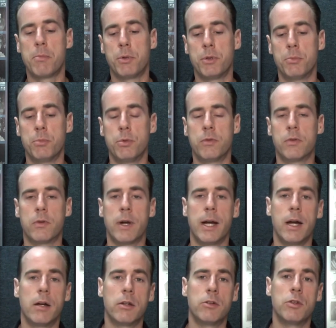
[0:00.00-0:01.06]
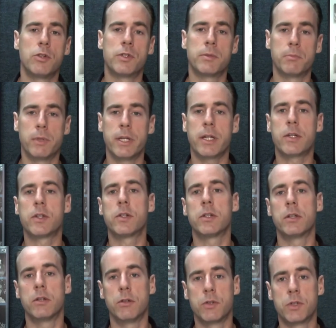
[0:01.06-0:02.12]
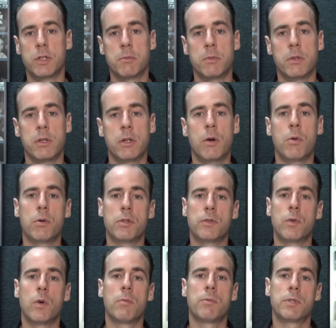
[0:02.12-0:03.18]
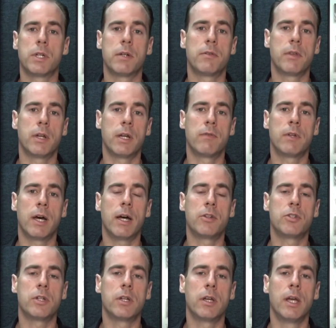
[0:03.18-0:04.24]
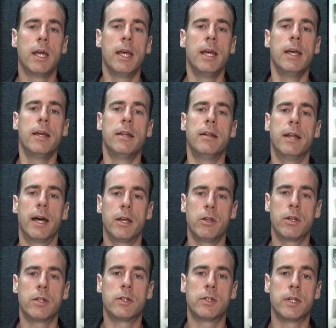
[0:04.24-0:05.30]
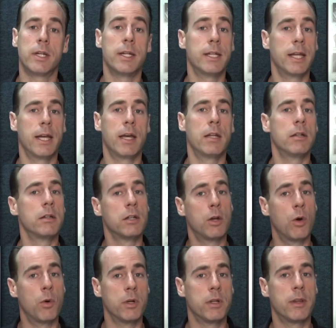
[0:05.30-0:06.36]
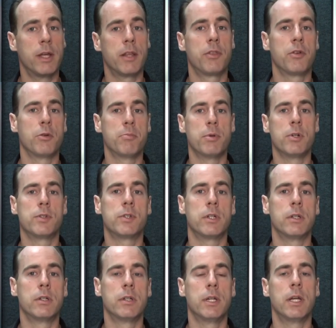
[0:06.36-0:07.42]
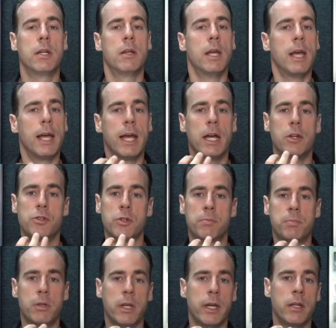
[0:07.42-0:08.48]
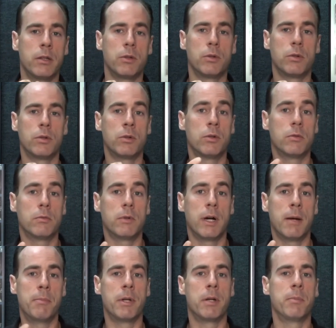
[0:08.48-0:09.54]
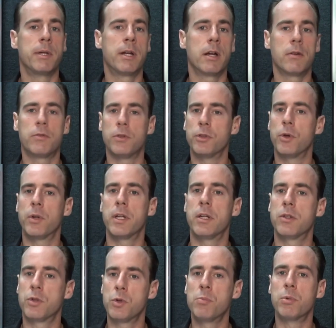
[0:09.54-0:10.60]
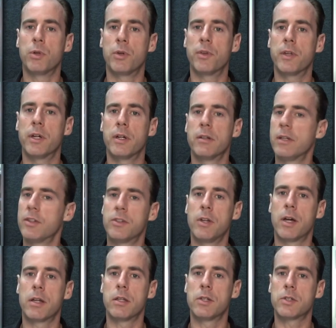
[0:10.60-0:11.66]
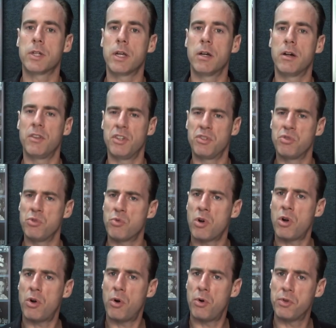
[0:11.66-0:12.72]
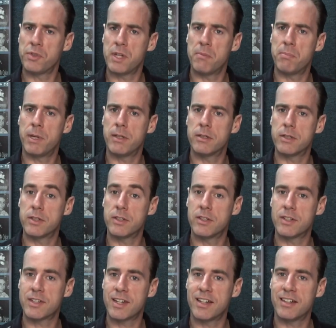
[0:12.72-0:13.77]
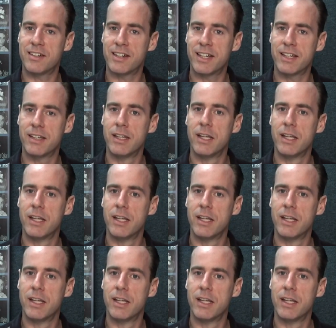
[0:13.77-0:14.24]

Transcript: to move around and use some licks and use some of the chorus form stuff that I've taught you. Now you can say again, go into that third person, and as you're playing, oh, I better be careful, don't hit 2 blow there. It's not in the scale. The 2-draw whole step bend is in the scale, right?